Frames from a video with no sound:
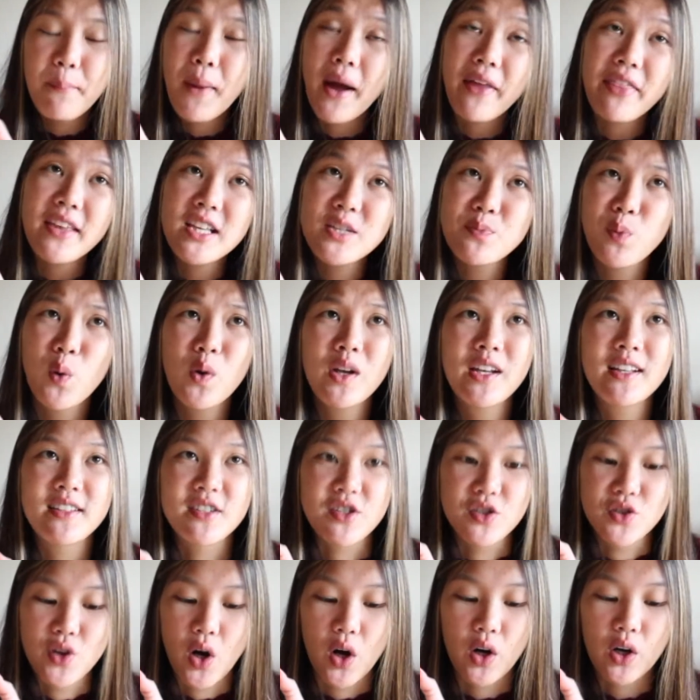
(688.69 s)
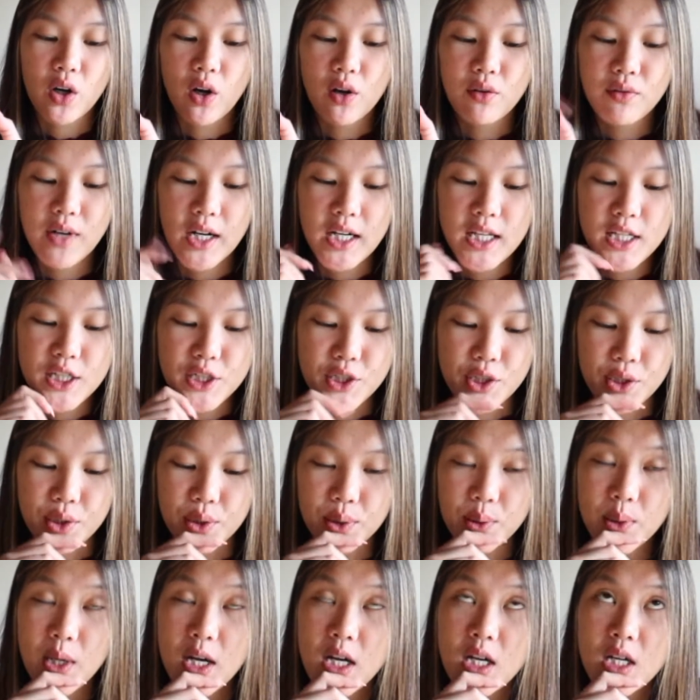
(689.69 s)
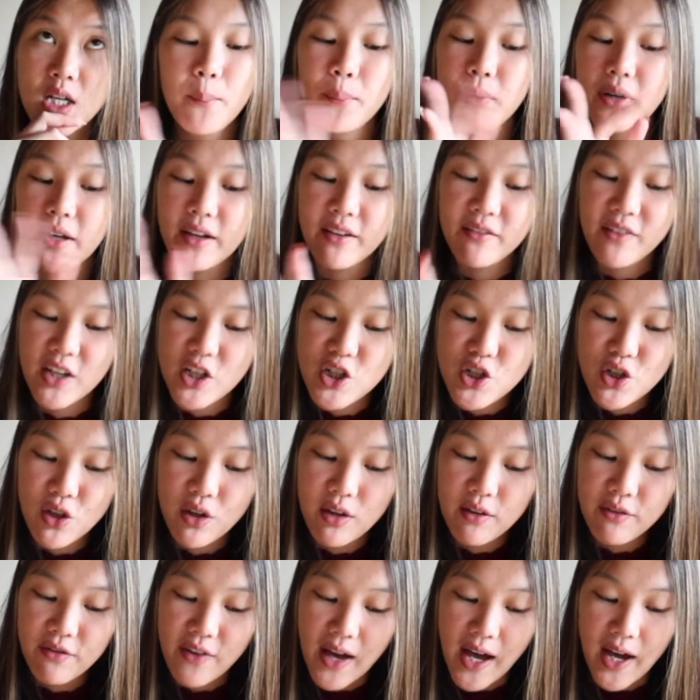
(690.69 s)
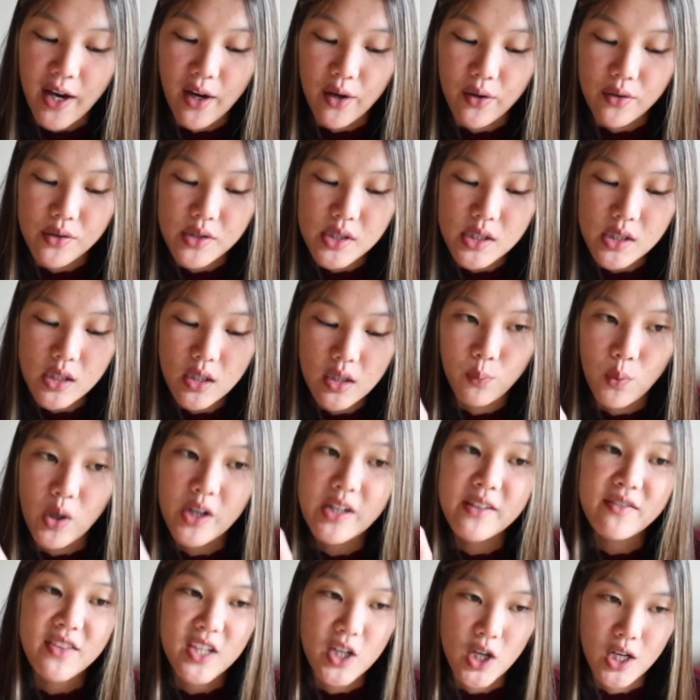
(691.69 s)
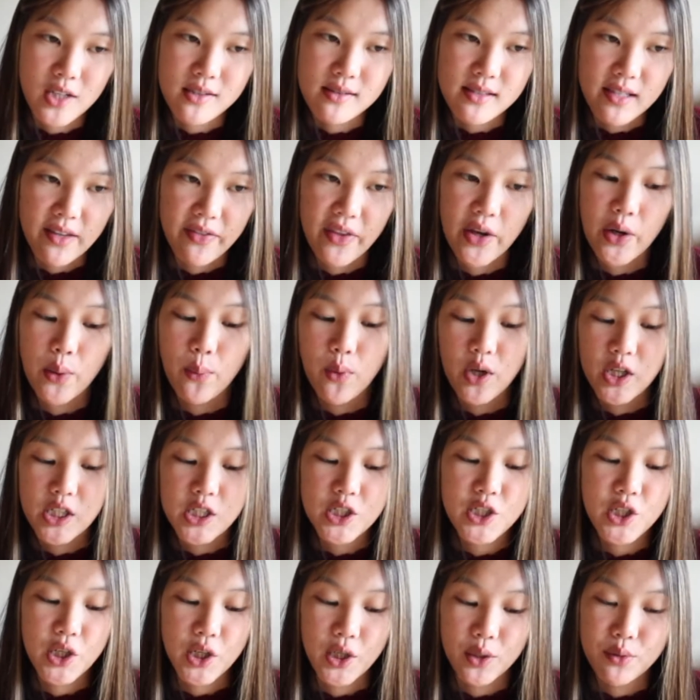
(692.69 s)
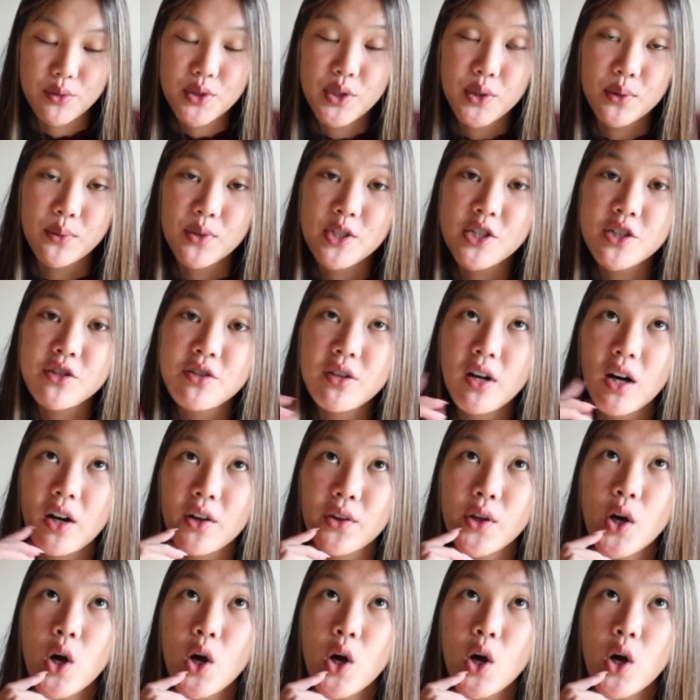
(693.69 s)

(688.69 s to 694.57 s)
By this point it's dark already too, but I eventually found one of the onsen that I wanted to go to, which is called